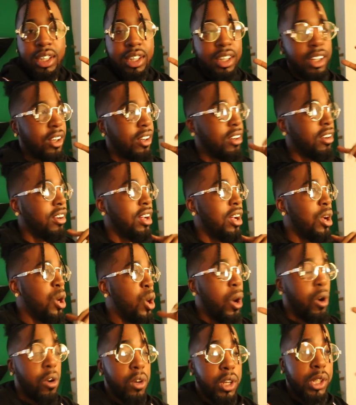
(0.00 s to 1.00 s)
you know,
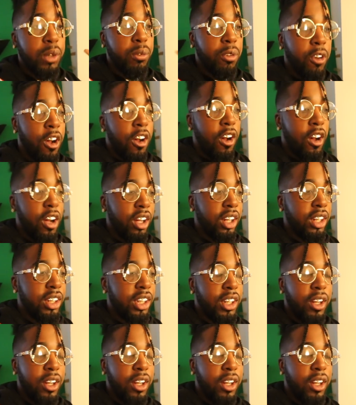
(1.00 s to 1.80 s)
on this vlog.